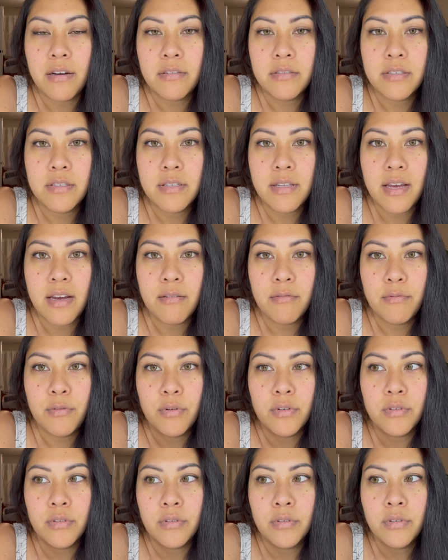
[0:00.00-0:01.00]
that
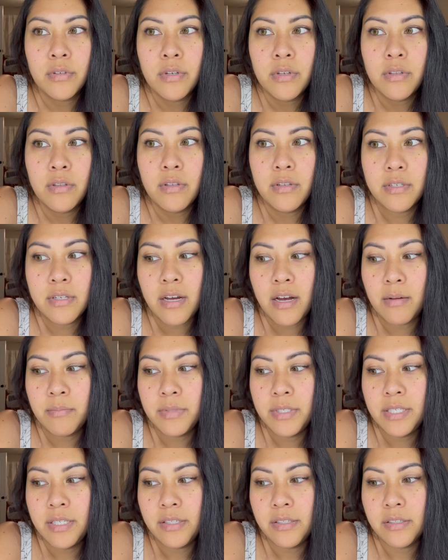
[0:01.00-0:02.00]
for the top
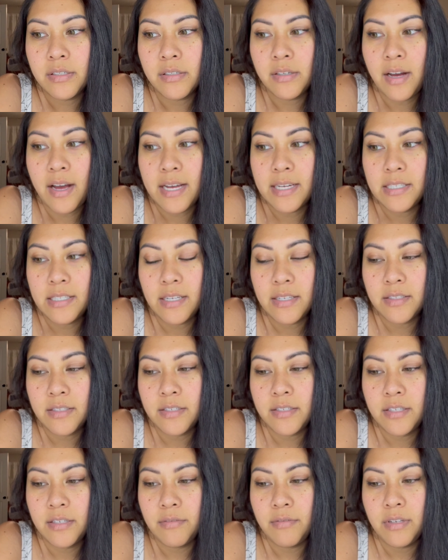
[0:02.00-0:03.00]
tier, high
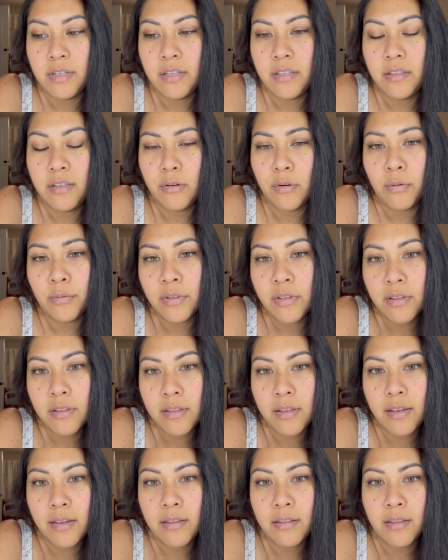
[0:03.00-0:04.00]
sensitivity, the only
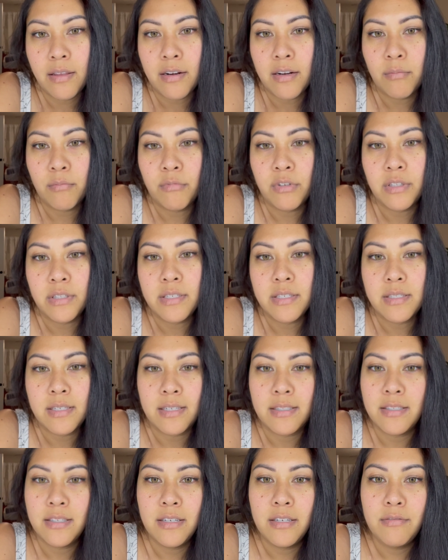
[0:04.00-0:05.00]
thing that I'm really
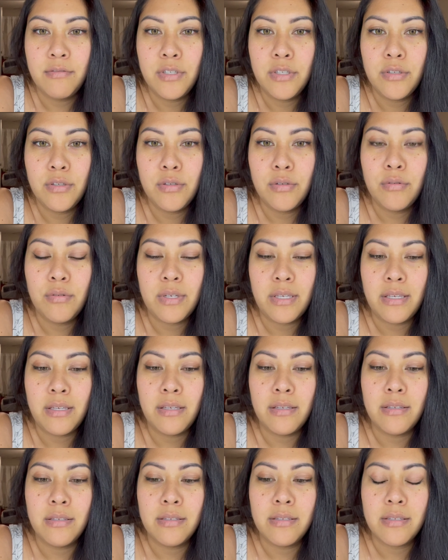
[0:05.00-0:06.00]
sensitive to
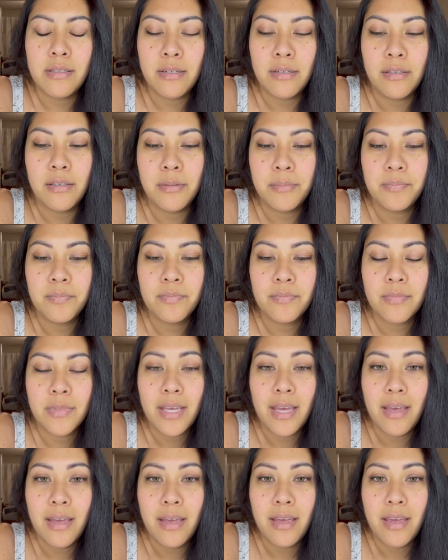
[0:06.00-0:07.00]
is
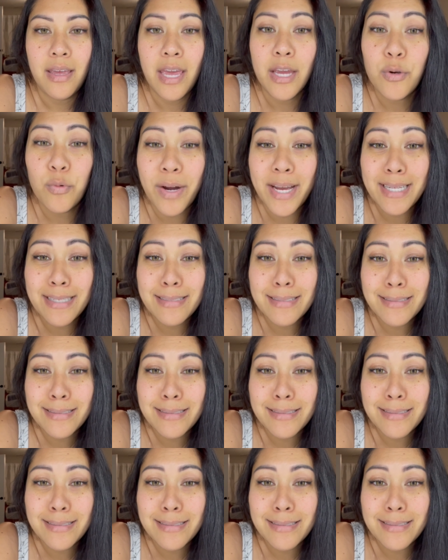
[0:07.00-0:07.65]
egg white,